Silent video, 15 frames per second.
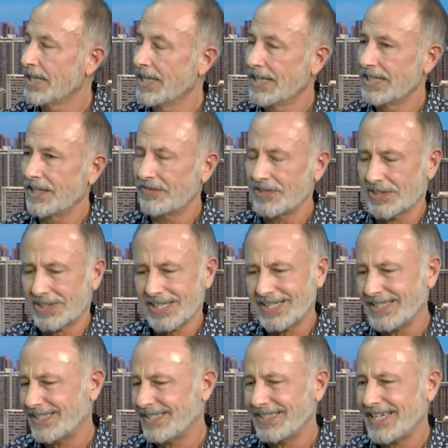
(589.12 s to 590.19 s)
And if you
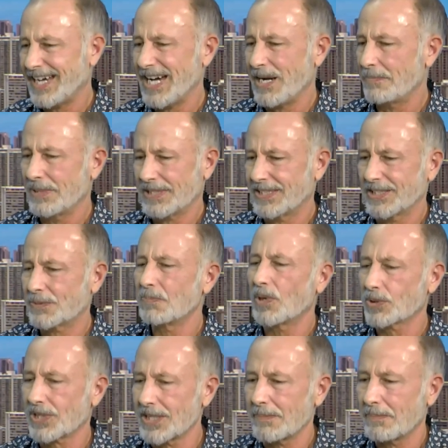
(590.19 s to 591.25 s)
say, yeah, but it's
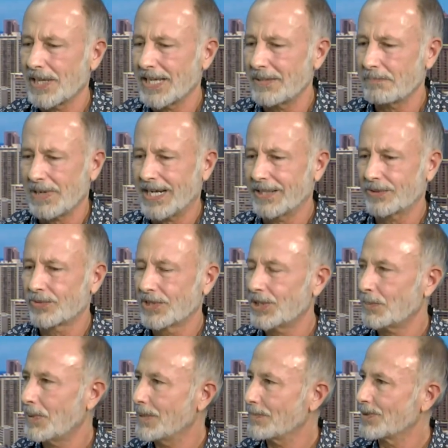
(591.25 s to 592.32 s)
mostly paid by
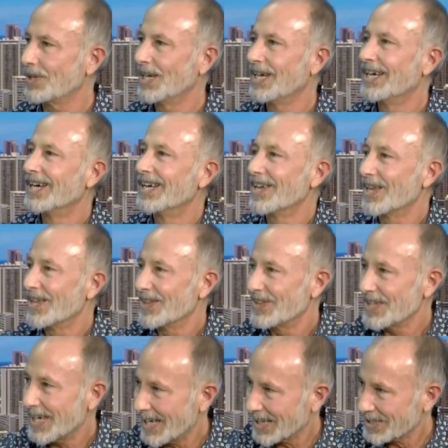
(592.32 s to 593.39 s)
rich people,
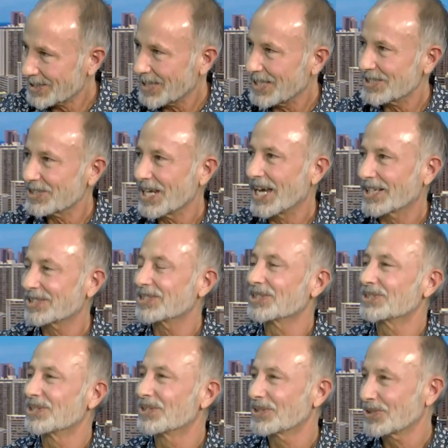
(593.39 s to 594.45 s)
the excise tax
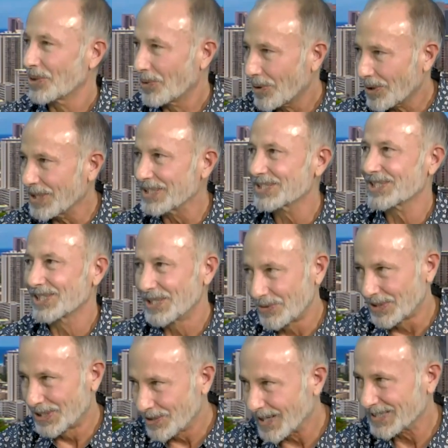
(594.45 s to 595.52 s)
is notoriously regressive.
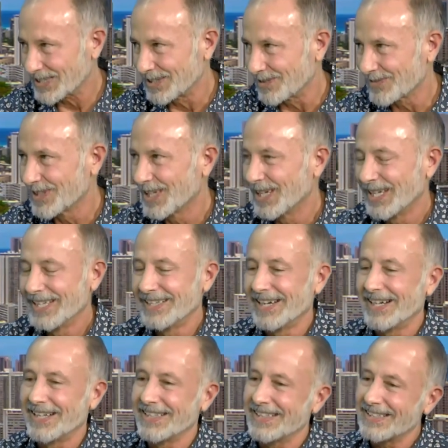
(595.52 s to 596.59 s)
regressive.
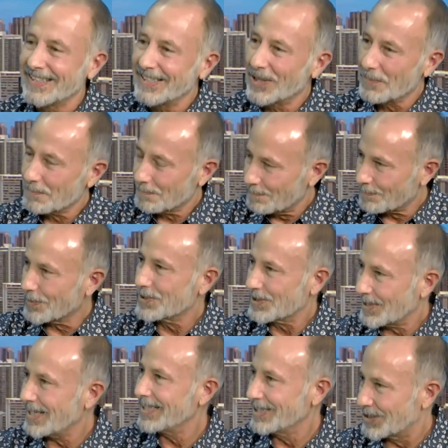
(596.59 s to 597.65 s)
You know,
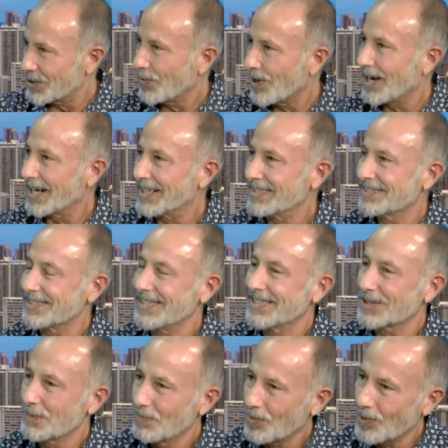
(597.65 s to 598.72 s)
percentage wise,
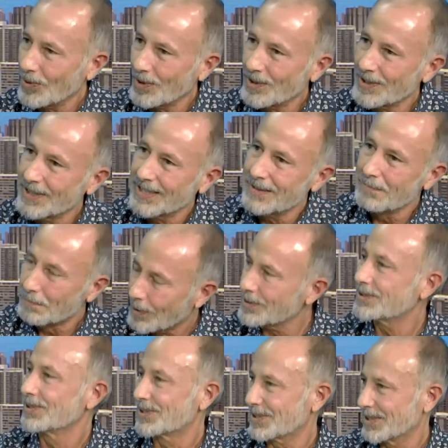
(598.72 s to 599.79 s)
it's more
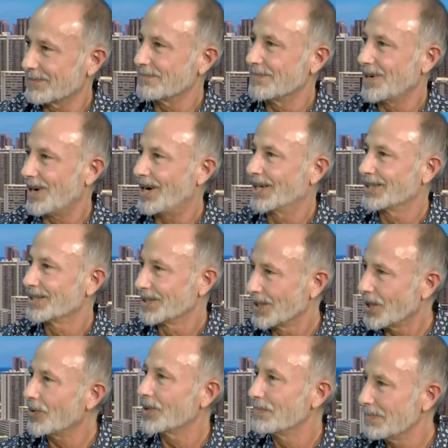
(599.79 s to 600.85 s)
burdensome on
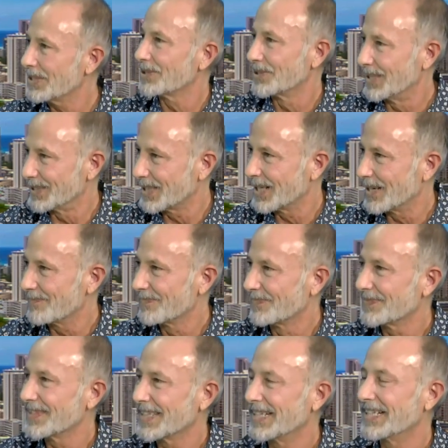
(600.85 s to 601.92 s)
low and middle income
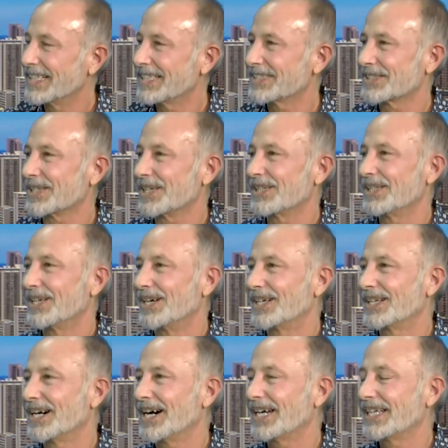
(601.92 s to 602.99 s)
than it is on, on high